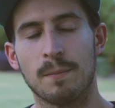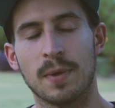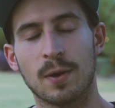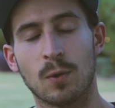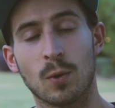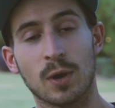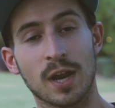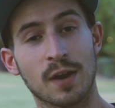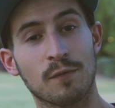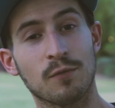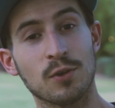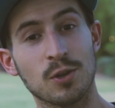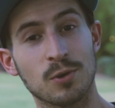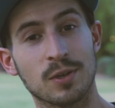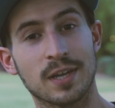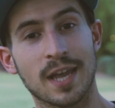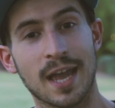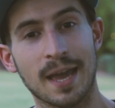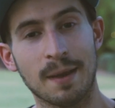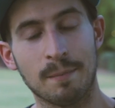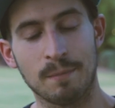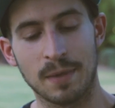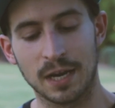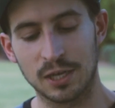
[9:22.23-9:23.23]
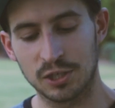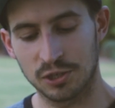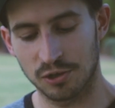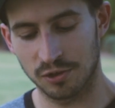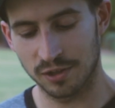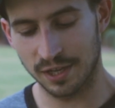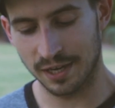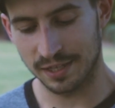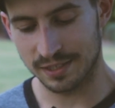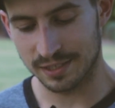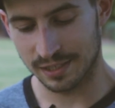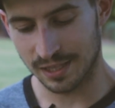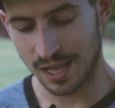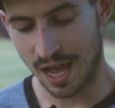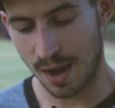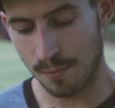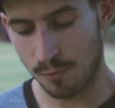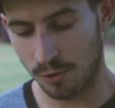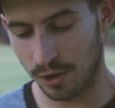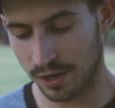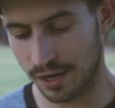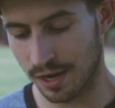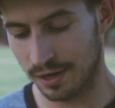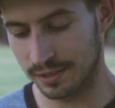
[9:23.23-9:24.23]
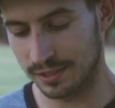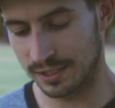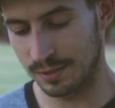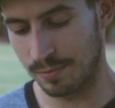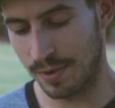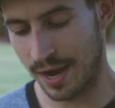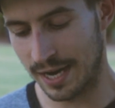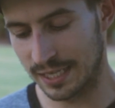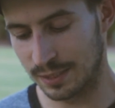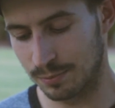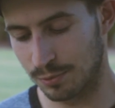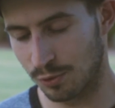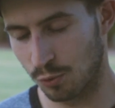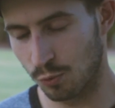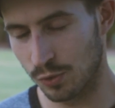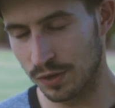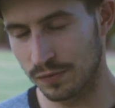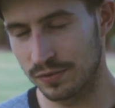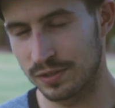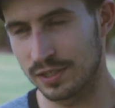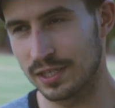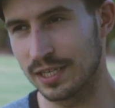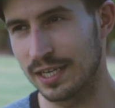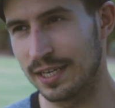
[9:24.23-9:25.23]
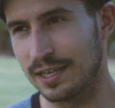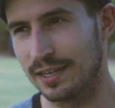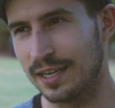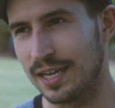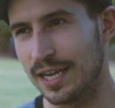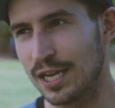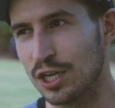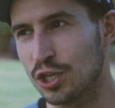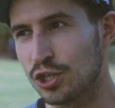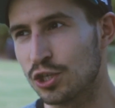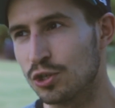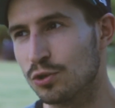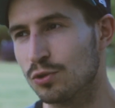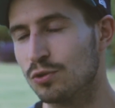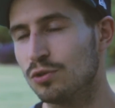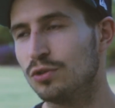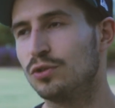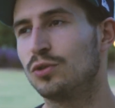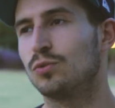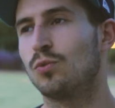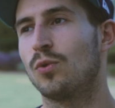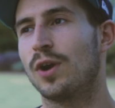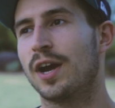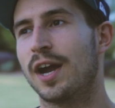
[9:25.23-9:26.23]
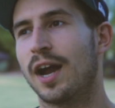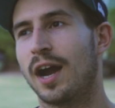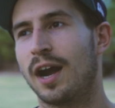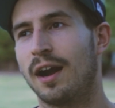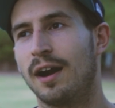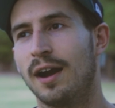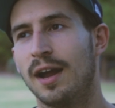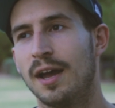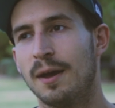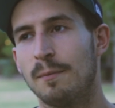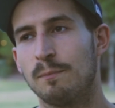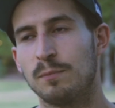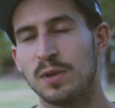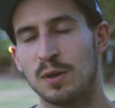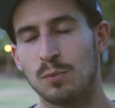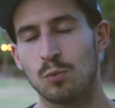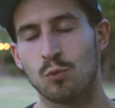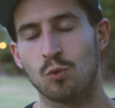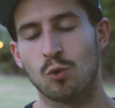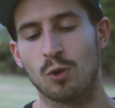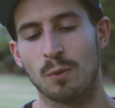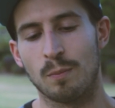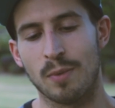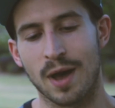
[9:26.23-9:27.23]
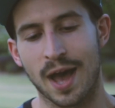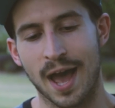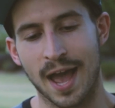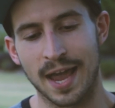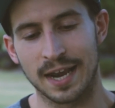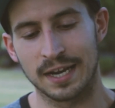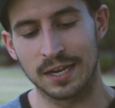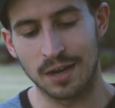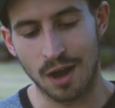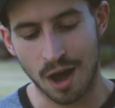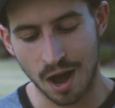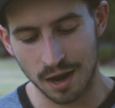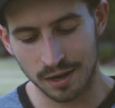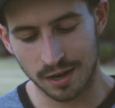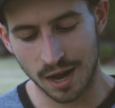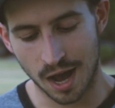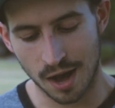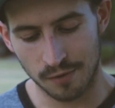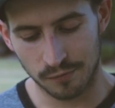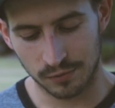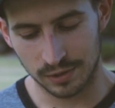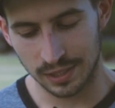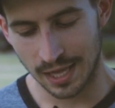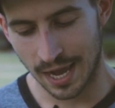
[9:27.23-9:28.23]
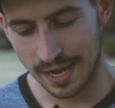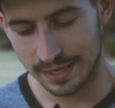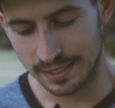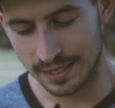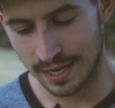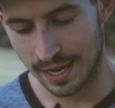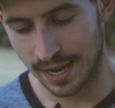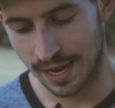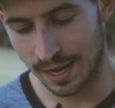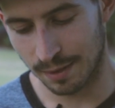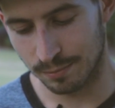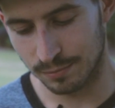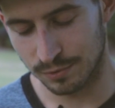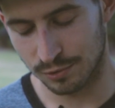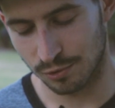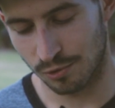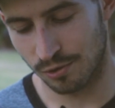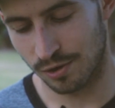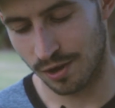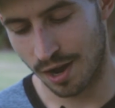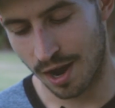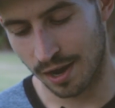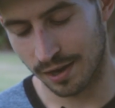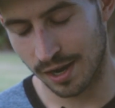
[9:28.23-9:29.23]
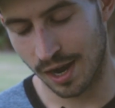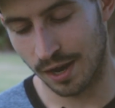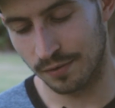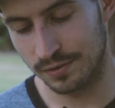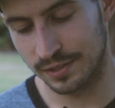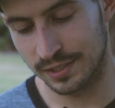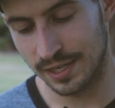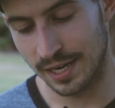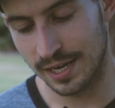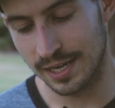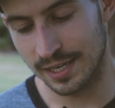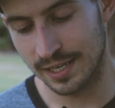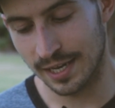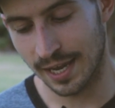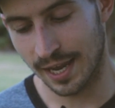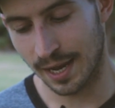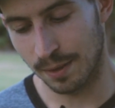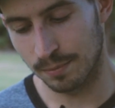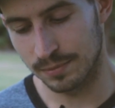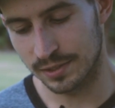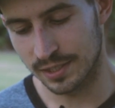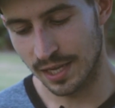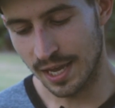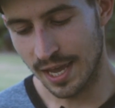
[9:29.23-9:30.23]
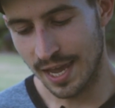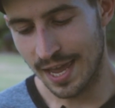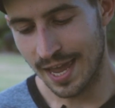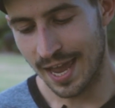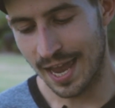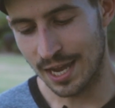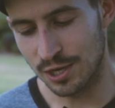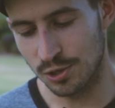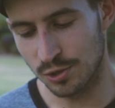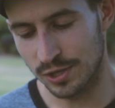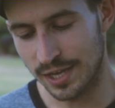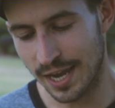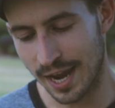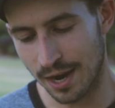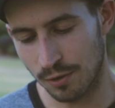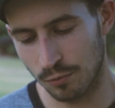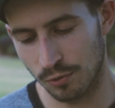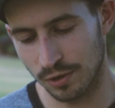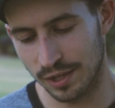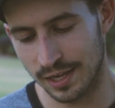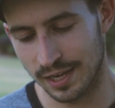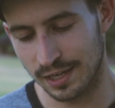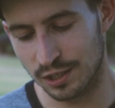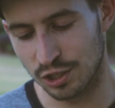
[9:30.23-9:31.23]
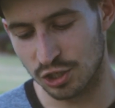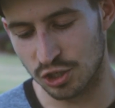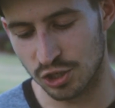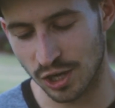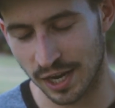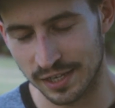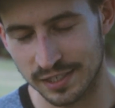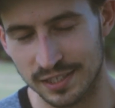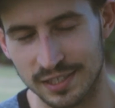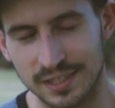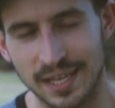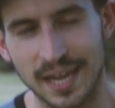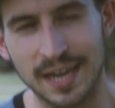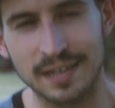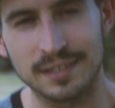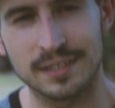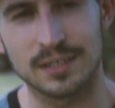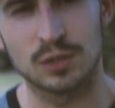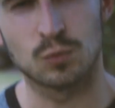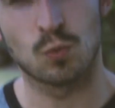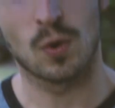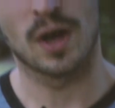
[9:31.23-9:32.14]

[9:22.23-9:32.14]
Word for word: whatever you get, make sure that it's a lot more customizable. We've seen issues where people will buy knockoff glide cams or knockoff steady cams, and you can't really adjust things as